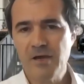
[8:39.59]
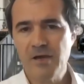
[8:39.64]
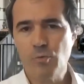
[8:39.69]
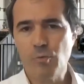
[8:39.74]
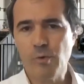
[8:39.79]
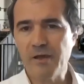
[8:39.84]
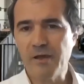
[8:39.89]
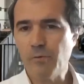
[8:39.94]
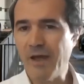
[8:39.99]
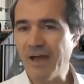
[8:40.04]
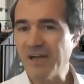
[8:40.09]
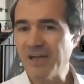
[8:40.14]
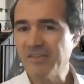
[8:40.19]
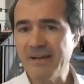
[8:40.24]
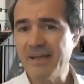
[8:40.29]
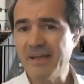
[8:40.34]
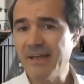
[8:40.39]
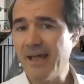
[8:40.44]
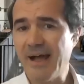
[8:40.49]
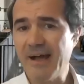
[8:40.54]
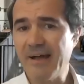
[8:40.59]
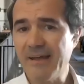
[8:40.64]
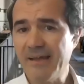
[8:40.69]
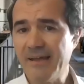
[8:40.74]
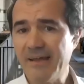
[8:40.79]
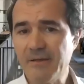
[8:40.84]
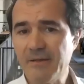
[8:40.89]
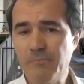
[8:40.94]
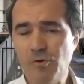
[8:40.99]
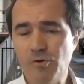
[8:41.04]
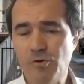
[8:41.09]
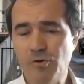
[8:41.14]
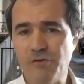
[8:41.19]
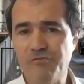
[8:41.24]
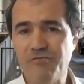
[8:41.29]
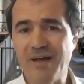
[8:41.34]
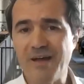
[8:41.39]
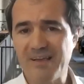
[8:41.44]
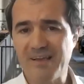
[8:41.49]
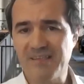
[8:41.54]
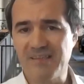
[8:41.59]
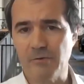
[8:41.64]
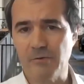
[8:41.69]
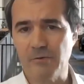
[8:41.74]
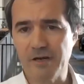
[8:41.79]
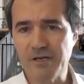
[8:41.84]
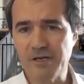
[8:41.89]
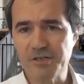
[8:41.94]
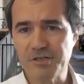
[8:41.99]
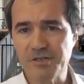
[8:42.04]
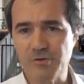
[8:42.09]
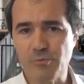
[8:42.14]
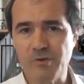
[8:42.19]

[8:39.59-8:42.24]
we actually are in a mode of acceleration.